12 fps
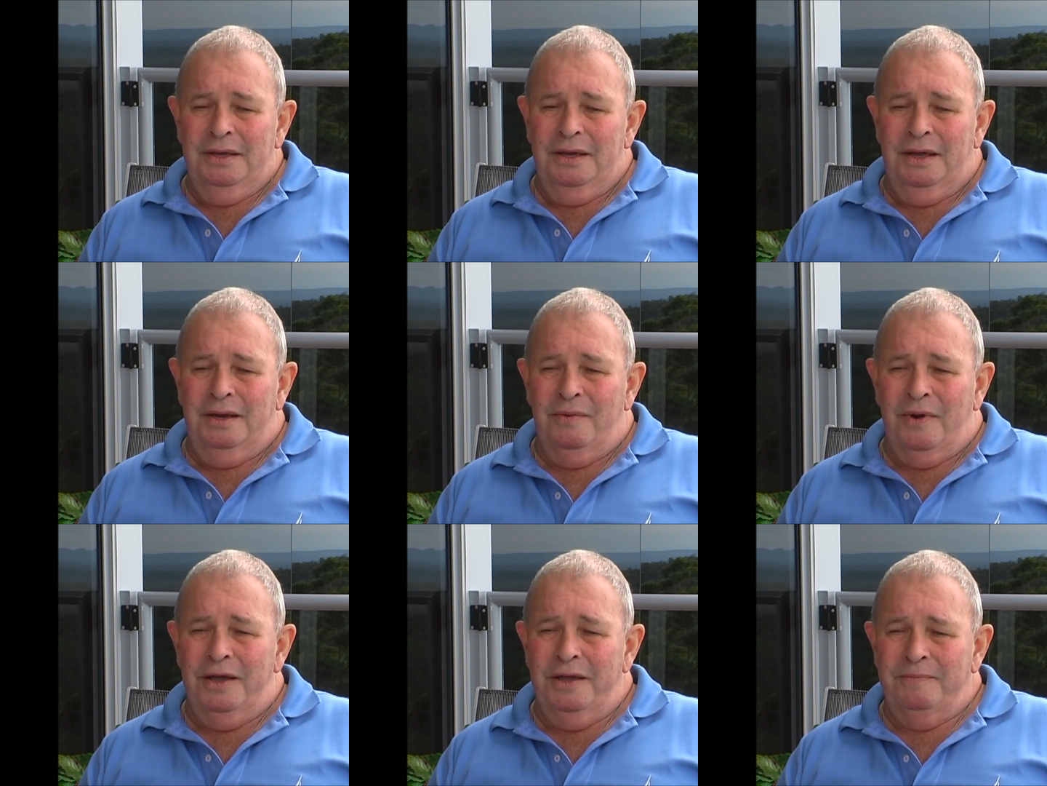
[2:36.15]

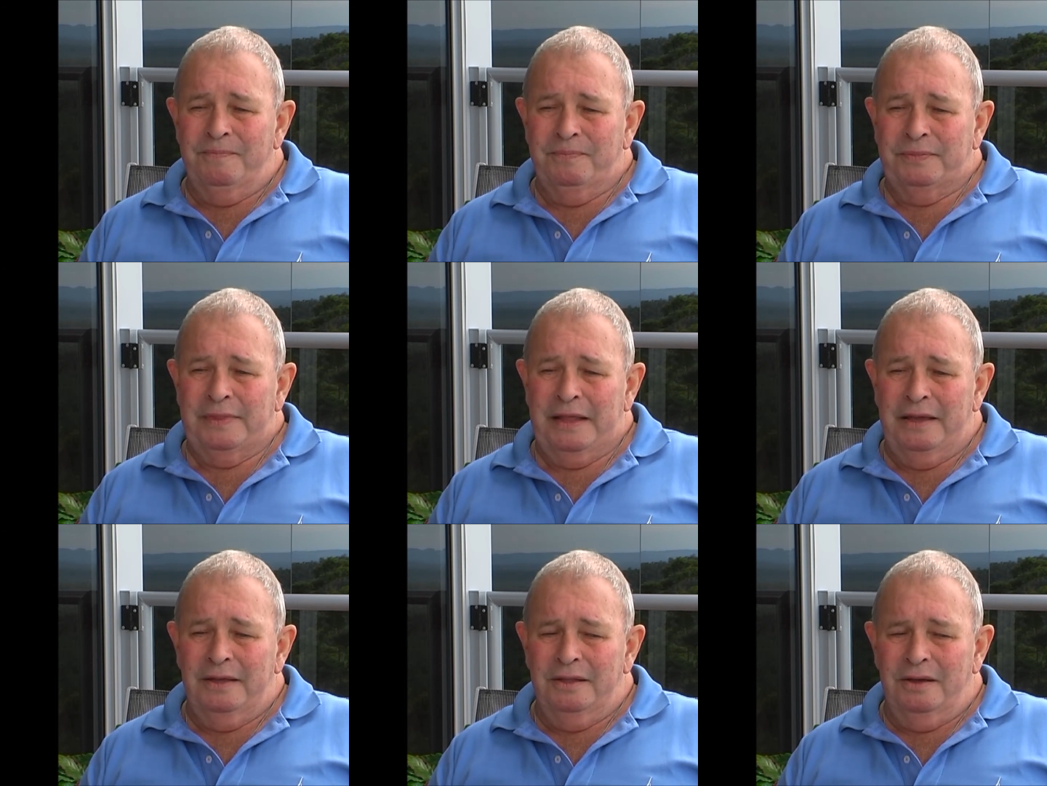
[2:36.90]
Anyway,
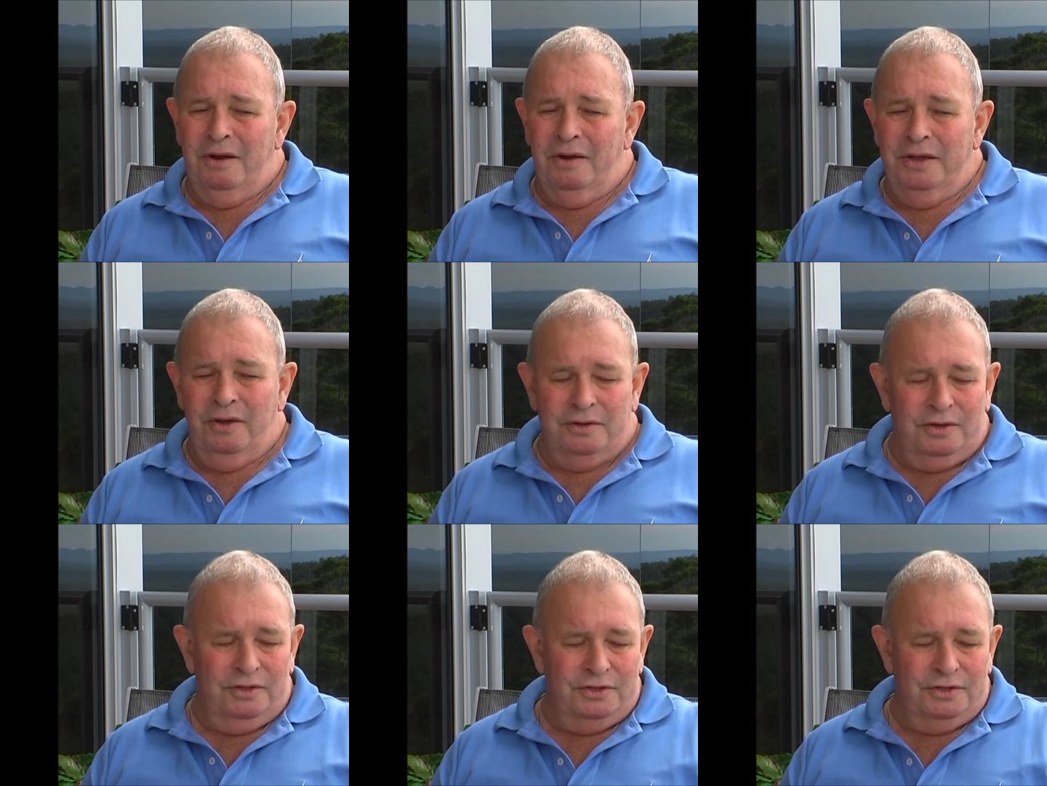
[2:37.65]
I got to the